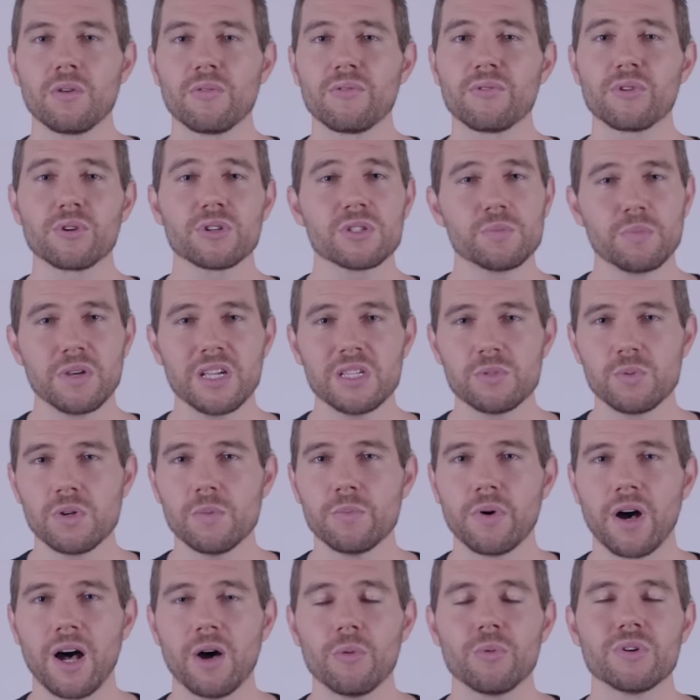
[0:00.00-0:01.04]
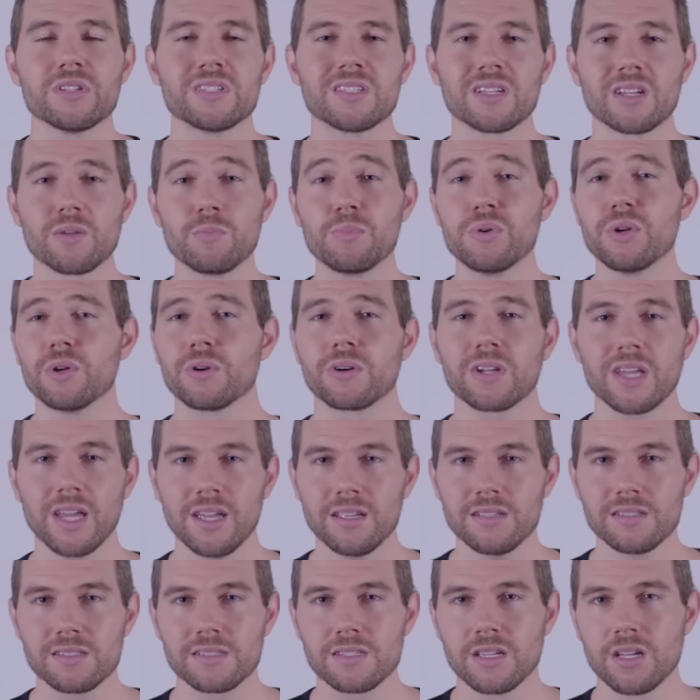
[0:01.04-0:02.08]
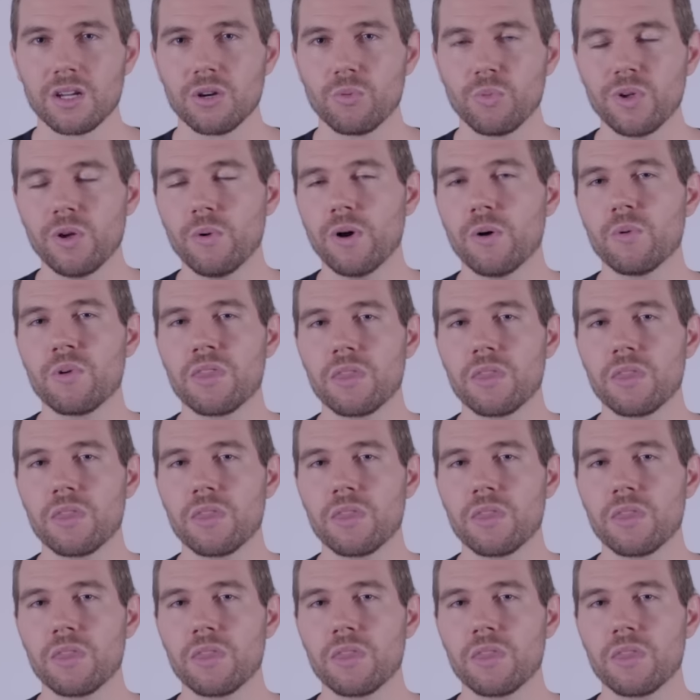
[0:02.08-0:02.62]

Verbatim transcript: The first piece we bought was the computer case. We went